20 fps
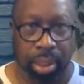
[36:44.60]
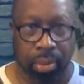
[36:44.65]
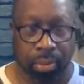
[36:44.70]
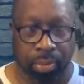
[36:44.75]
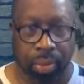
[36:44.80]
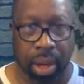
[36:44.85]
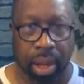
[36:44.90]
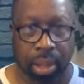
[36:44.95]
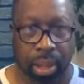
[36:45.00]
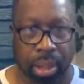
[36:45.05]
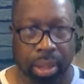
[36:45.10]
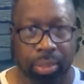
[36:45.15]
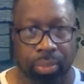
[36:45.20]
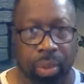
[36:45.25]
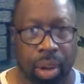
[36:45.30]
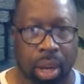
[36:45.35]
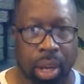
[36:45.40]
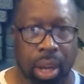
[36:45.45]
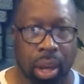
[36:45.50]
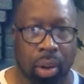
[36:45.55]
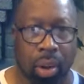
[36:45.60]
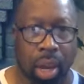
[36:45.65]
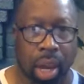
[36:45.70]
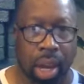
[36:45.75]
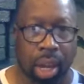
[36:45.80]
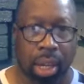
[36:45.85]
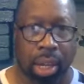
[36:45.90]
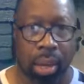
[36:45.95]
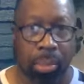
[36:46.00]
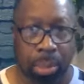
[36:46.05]
father his father-in-law
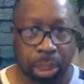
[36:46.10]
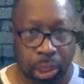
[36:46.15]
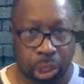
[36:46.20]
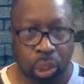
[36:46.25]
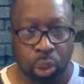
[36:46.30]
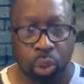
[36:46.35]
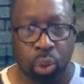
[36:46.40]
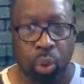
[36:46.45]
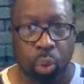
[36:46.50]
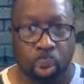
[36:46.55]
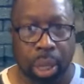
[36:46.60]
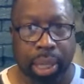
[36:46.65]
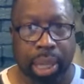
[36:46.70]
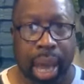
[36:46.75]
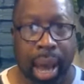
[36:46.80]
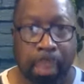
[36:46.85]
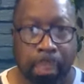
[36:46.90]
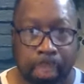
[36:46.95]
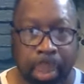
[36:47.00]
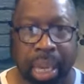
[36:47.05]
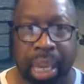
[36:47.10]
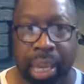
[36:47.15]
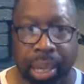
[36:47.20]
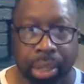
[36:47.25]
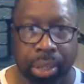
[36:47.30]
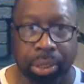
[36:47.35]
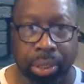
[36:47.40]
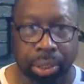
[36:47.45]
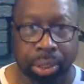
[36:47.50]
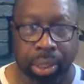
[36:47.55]
number two with our
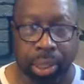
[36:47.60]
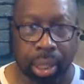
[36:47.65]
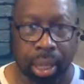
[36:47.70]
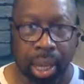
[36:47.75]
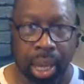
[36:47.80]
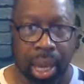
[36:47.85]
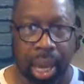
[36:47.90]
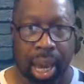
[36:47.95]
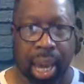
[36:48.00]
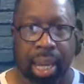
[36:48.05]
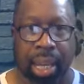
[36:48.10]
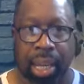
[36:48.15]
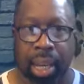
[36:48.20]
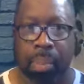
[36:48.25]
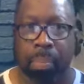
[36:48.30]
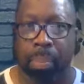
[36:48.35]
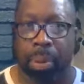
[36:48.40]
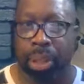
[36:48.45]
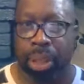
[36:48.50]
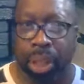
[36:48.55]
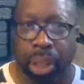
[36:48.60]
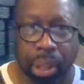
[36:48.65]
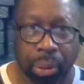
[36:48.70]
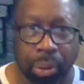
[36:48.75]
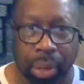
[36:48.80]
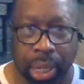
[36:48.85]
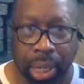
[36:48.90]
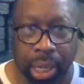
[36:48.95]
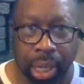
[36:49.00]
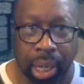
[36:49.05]
peers and number
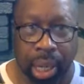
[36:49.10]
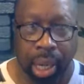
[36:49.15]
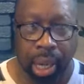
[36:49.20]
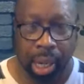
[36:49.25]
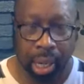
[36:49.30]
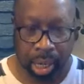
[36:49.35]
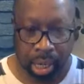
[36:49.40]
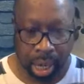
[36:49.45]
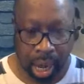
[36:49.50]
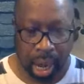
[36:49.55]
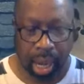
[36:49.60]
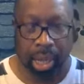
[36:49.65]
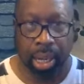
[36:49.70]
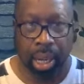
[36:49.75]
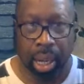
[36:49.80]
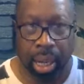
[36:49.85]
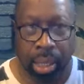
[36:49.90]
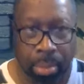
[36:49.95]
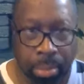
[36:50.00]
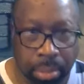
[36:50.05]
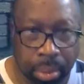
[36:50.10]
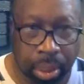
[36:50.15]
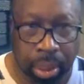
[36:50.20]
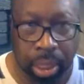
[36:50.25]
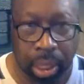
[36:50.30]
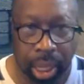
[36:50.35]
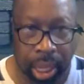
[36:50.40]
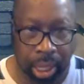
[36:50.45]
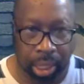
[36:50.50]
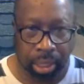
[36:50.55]
three god comes
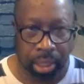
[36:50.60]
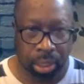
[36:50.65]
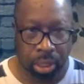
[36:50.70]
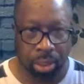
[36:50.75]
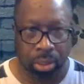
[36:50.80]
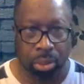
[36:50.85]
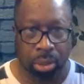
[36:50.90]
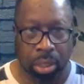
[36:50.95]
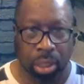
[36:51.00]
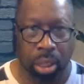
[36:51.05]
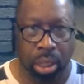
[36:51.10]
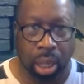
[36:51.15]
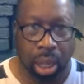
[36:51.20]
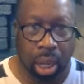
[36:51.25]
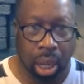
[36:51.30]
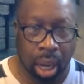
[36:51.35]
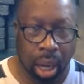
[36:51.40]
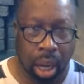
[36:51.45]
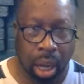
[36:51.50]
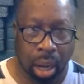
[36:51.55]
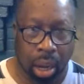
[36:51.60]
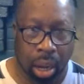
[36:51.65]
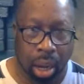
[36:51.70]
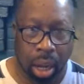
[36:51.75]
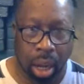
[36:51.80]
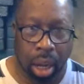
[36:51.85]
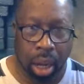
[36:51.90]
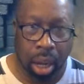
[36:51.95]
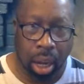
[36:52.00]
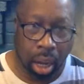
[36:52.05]
into uh,
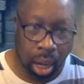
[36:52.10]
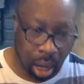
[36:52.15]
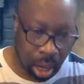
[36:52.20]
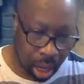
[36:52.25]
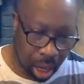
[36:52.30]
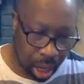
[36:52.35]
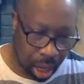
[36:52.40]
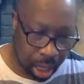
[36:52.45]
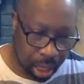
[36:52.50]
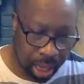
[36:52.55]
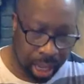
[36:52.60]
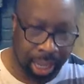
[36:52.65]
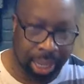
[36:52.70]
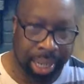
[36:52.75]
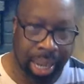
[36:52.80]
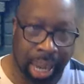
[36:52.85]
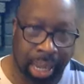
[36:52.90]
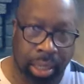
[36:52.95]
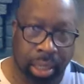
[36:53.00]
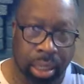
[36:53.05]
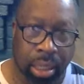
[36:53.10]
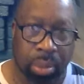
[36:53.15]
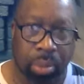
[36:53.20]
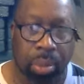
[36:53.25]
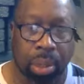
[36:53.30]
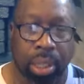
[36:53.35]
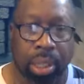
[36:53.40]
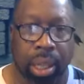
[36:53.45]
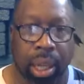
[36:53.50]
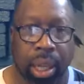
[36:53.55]
uh, uh, uh, connection
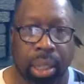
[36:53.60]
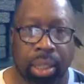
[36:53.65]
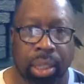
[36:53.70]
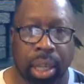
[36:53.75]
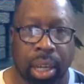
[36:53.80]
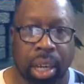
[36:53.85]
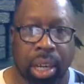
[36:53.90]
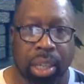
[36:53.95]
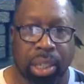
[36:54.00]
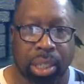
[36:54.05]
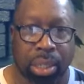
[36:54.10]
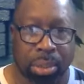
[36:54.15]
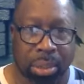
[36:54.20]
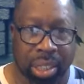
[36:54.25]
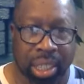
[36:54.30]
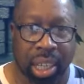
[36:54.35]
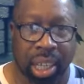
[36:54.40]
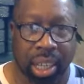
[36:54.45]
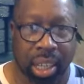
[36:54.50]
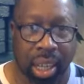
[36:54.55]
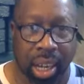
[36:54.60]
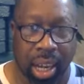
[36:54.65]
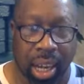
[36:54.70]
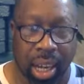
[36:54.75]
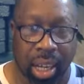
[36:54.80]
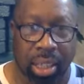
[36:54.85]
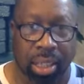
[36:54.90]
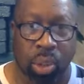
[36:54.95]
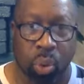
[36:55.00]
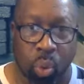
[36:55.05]
with us to tell
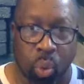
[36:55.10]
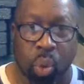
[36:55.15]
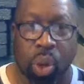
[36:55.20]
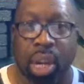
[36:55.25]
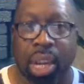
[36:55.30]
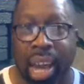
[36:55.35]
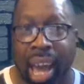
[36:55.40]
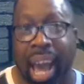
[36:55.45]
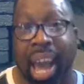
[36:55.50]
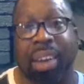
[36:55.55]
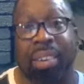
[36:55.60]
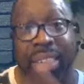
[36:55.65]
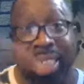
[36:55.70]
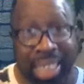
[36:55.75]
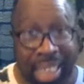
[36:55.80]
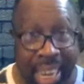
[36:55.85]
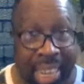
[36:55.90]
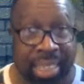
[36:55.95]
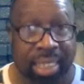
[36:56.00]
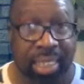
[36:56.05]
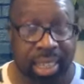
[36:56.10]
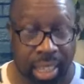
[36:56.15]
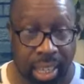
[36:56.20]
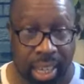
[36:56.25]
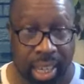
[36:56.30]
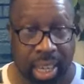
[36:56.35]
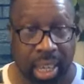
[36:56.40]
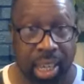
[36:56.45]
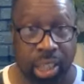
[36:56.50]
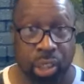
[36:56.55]
us what our
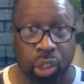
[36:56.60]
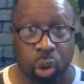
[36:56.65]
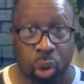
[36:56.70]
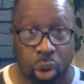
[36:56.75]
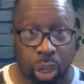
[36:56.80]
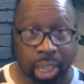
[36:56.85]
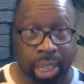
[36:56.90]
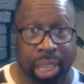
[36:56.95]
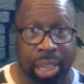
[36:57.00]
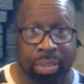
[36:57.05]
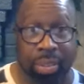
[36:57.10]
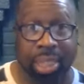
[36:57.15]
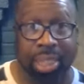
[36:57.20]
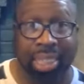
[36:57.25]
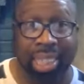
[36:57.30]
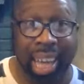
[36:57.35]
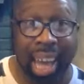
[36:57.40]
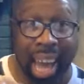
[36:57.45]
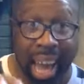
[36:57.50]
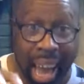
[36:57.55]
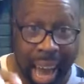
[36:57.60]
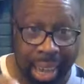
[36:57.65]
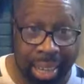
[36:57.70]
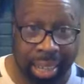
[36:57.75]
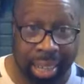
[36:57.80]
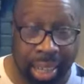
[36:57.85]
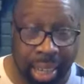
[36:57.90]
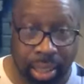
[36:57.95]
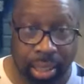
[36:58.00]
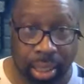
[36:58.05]
destiny is or give us
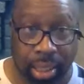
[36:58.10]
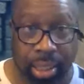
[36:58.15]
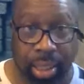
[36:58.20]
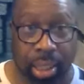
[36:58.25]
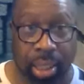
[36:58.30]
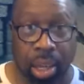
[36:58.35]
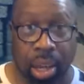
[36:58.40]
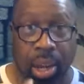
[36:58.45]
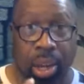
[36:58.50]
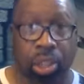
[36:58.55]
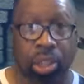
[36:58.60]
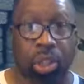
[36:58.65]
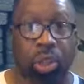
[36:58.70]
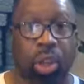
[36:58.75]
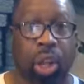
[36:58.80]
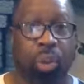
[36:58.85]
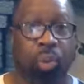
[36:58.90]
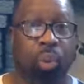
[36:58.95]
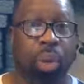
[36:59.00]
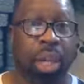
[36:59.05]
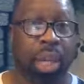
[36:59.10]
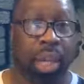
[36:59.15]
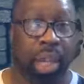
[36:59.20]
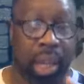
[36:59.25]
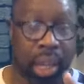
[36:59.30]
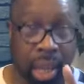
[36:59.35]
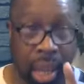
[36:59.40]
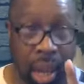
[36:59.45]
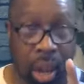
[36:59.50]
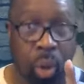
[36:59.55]
identity so that we can
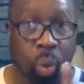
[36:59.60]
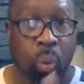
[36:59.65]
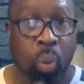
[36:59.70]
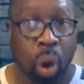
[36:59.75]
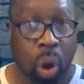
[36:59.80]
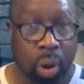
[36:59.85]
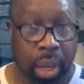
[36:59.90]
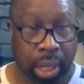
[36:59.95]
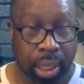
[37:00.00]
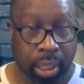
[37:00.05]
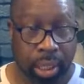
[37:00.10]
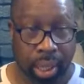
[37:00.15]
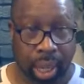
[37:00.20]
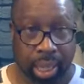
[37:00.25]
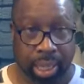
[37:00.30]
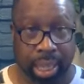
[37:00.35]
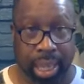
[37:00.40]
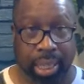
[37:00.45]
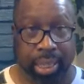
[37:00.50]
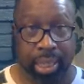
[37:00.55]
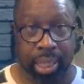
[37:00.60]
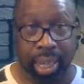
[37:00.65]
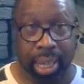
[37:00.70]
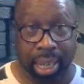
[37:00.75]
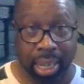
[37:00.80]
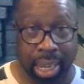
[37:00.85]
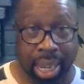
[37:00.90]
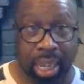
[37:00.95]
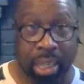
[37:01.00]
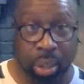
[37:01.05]
walk into our destiny.
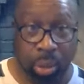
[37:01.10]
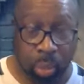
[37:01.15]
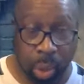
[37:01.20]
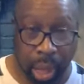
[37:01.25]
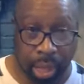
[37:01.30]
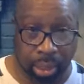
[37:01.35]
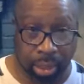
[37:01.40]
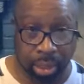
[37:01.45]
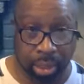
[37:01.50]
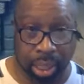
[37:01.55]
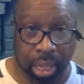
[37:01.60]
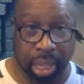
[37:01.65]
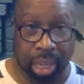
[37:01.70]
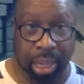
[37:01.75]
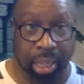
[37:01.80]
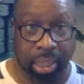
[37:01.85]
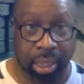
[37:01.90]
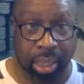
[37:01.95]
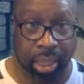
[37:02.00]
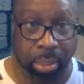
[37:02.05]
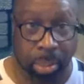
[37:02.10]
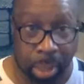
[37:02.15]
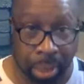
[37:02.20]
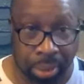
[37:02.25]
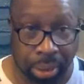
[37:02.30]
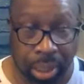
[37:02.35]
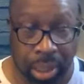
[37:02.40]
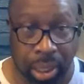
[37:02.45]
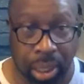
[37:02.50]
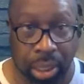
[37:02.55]
This wrestle that he's
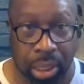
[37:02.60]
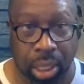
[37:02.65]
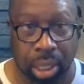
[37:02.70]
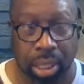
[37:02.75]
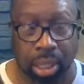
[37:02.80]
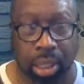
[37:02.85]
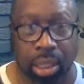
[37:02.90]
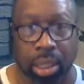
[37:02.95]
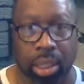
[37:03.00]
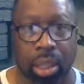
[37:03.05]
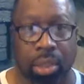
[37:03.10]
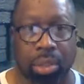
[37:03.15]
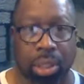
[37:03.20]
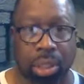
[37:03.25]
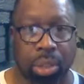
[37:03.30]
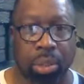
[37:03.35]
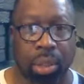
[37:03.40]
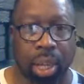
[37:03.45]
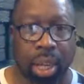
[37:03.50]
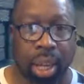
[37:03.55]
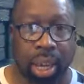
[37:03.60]
experiencing in Genesis 32